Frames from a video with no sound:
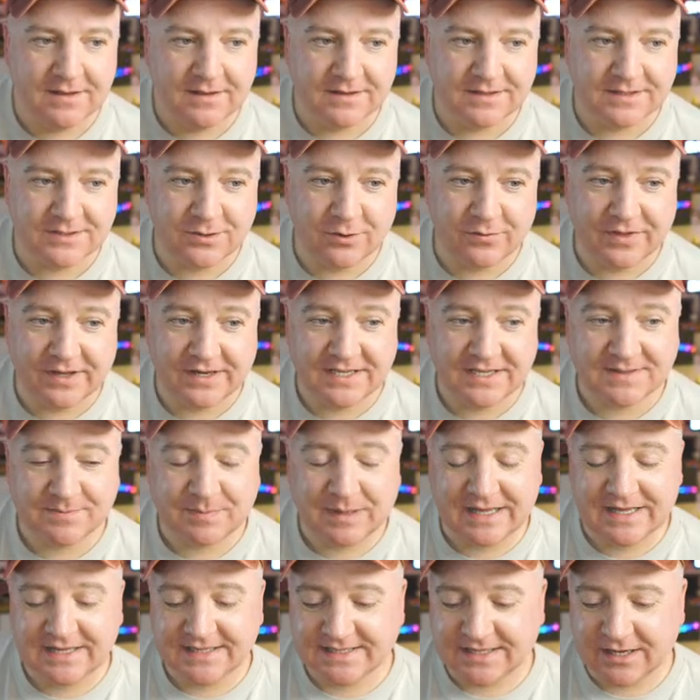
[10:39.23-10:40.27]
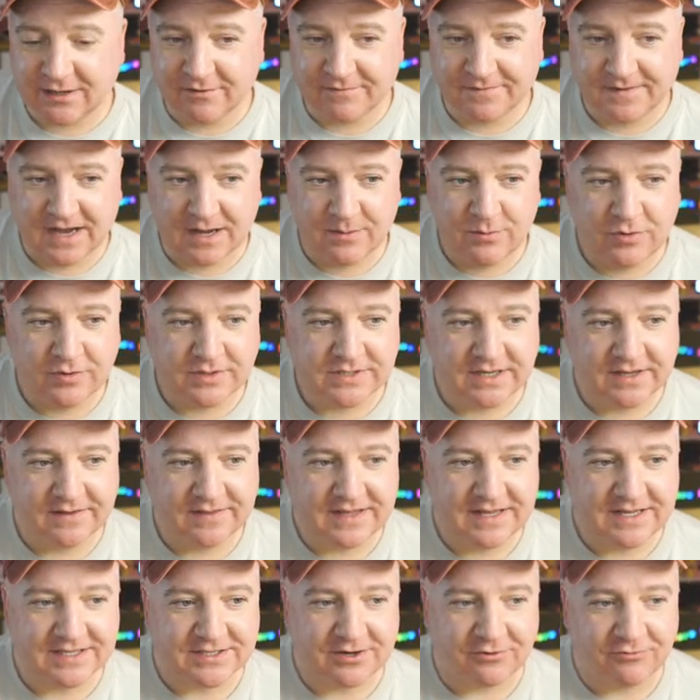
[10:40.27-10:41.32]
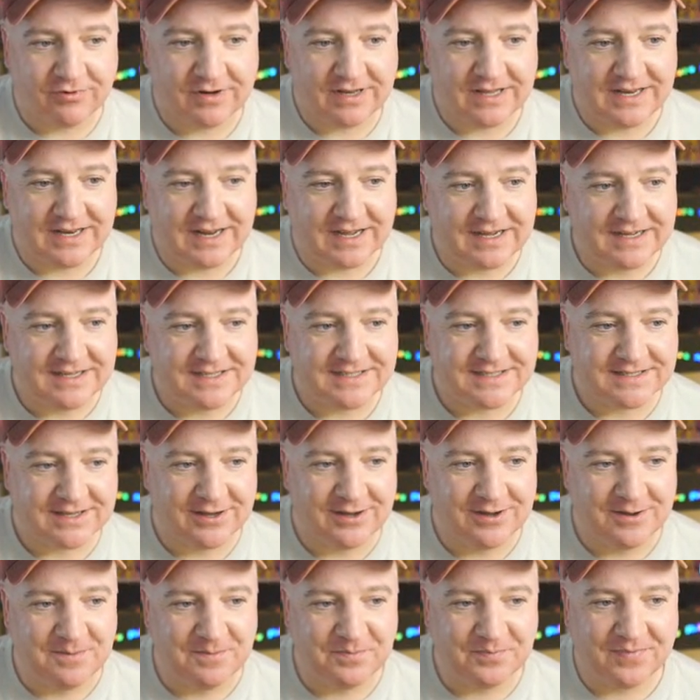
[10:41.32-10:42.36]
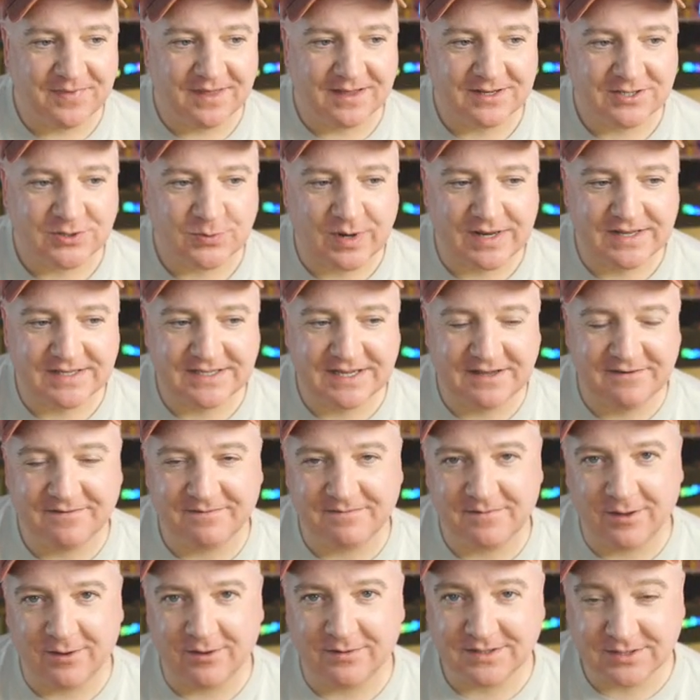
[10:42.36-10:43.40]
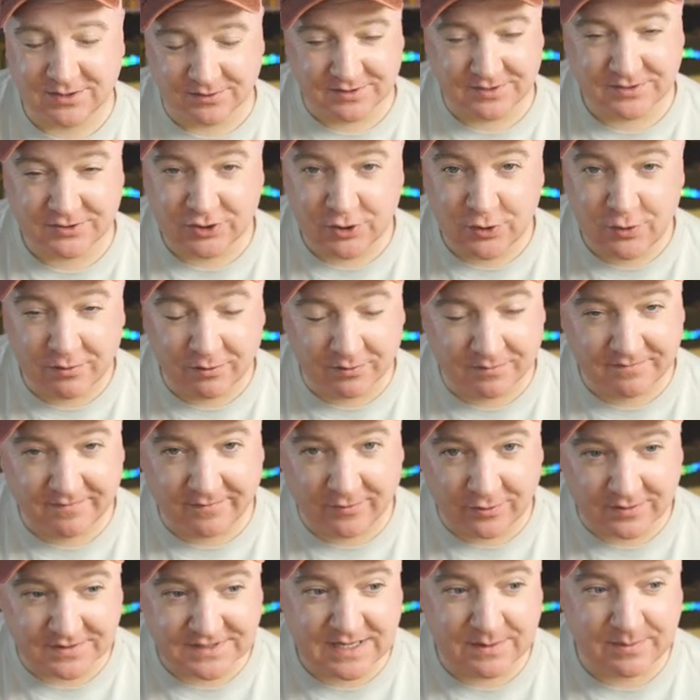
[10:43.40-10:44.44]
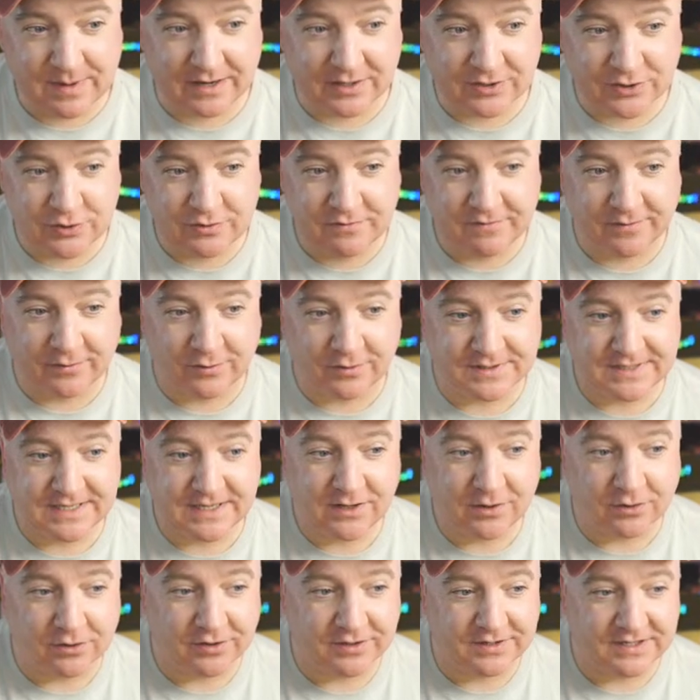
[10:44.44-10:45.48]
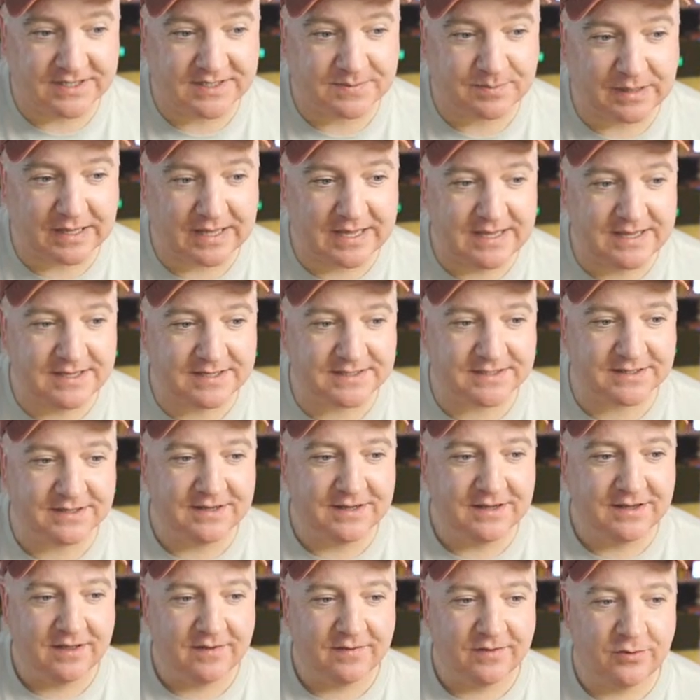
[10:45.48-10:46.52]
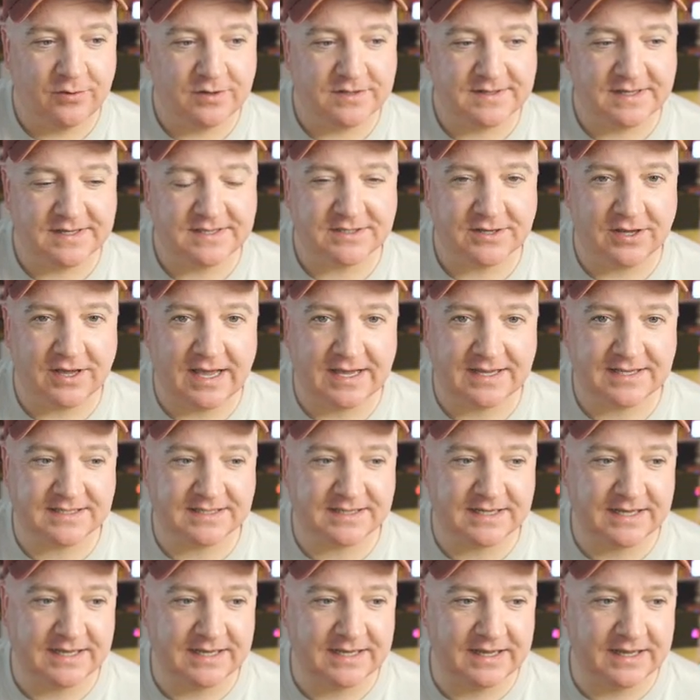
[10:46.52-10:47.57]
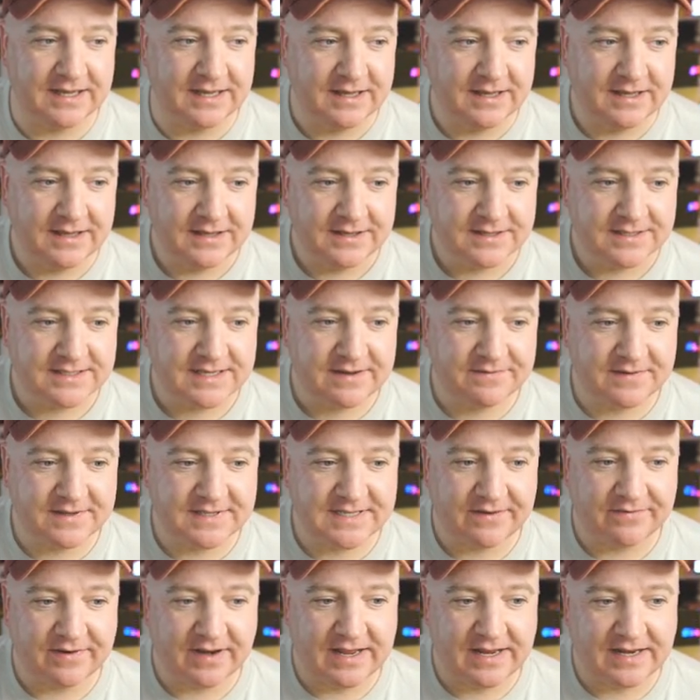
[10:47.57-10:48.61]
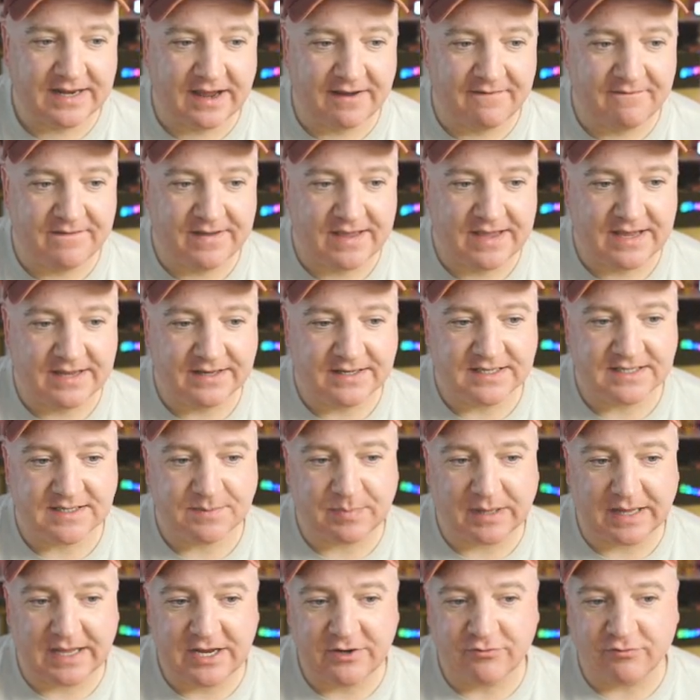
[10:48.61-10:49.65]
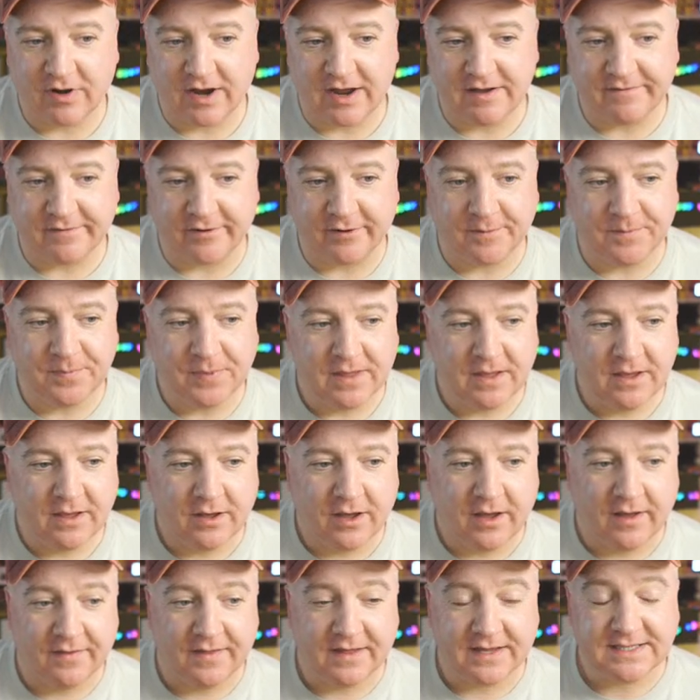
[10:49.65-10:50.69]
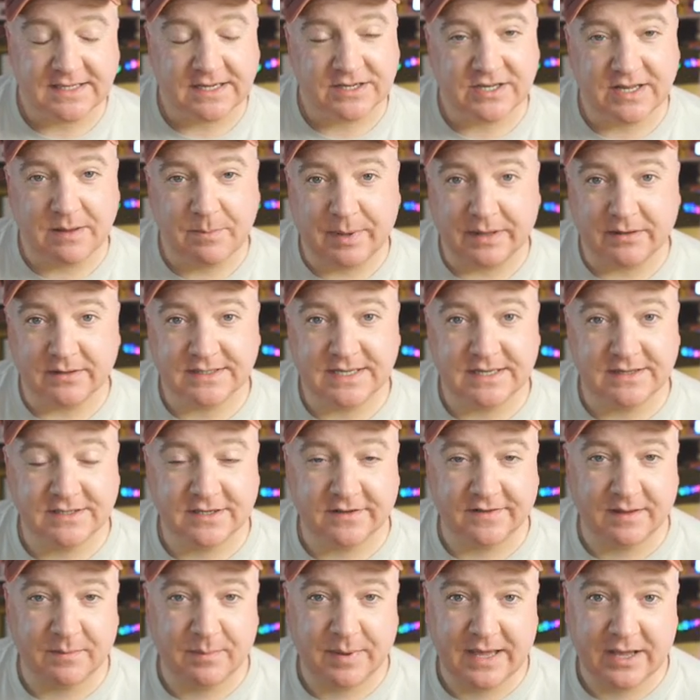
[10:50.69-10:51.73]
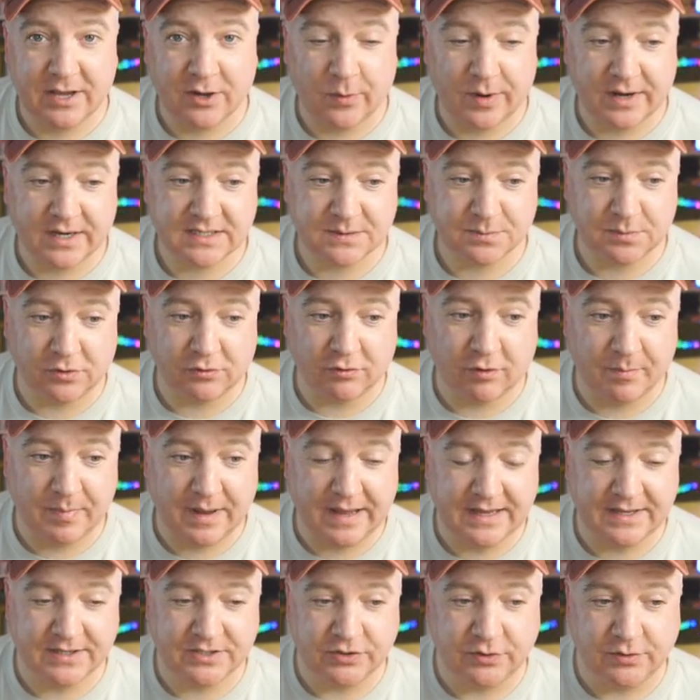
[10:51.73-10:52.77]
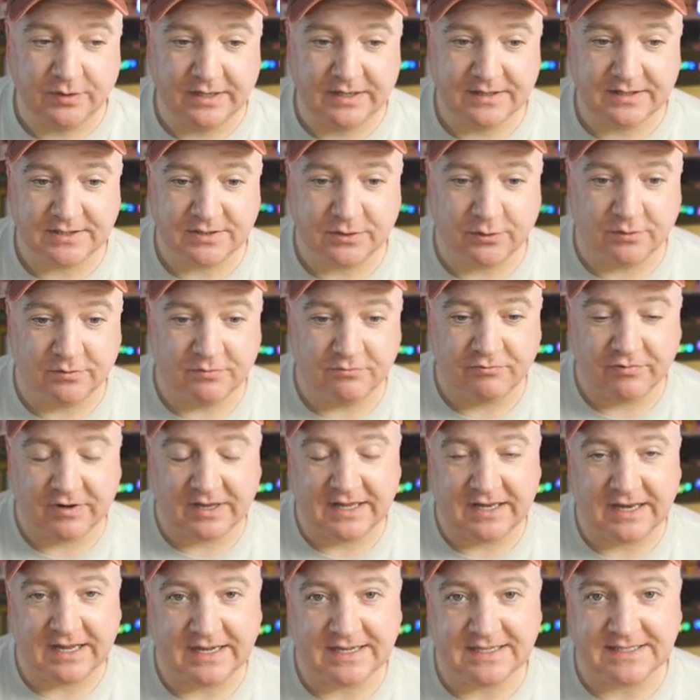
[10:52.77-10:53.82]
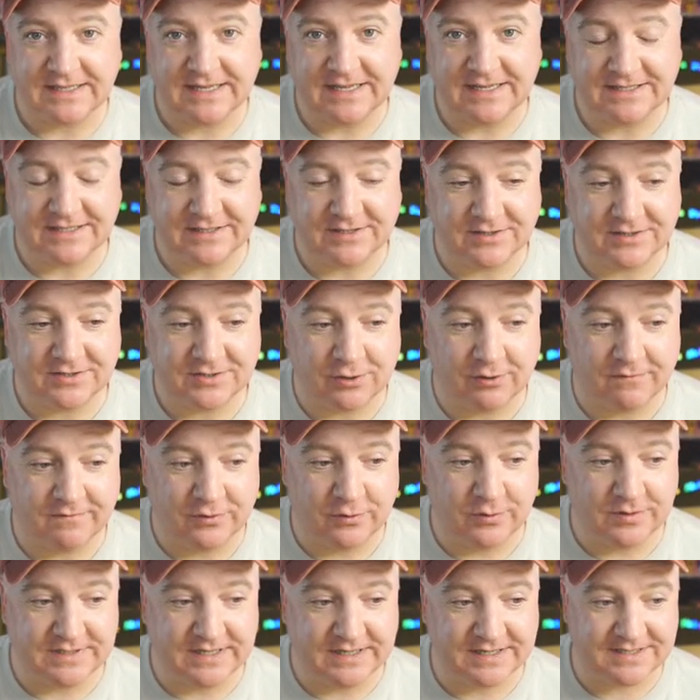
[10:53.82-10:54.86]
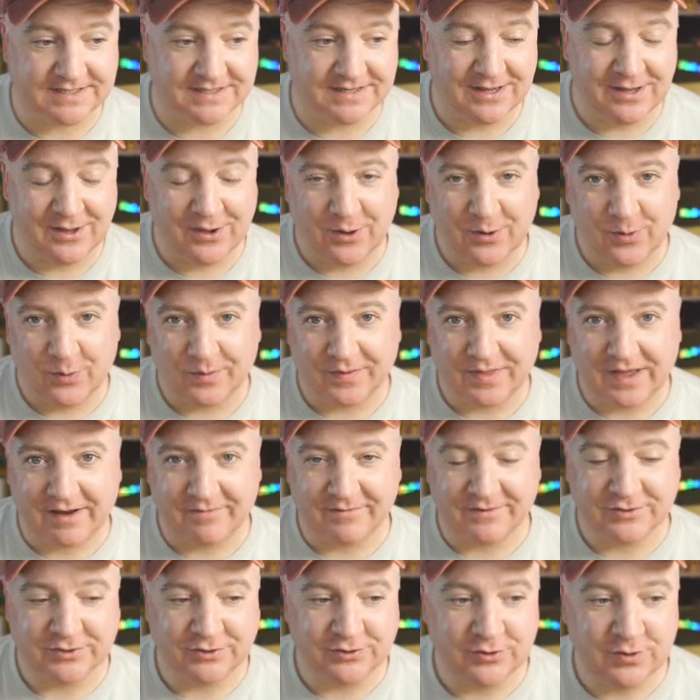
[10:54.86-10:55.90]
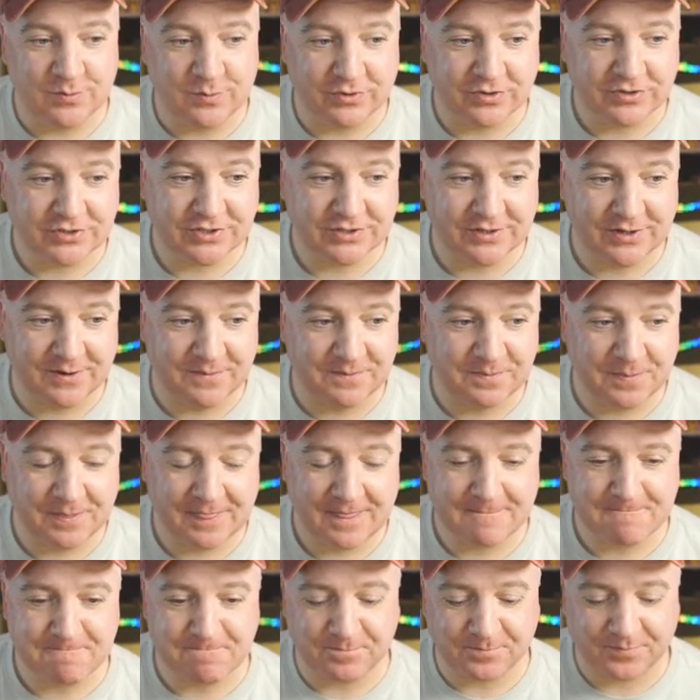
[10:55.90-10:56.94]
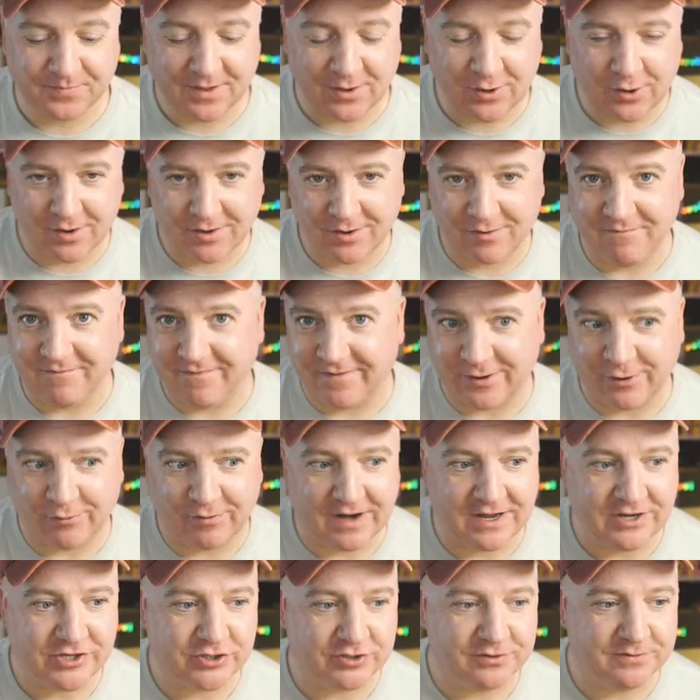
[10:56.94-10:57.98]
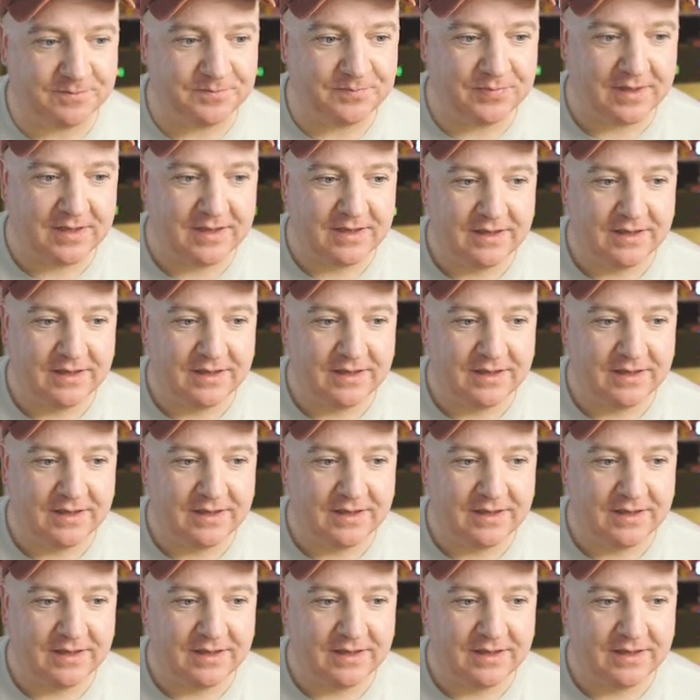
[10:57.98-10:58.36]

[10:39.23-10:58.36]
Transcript: So the display itself, I'm using these really nice um, 20, uh, 240 by 240 colour displays. They use this uh, ST7789V display driver, and that's actually built into the Pico Explorer base unit, so really nice and easy to sort of use this without having to do much um, configuration.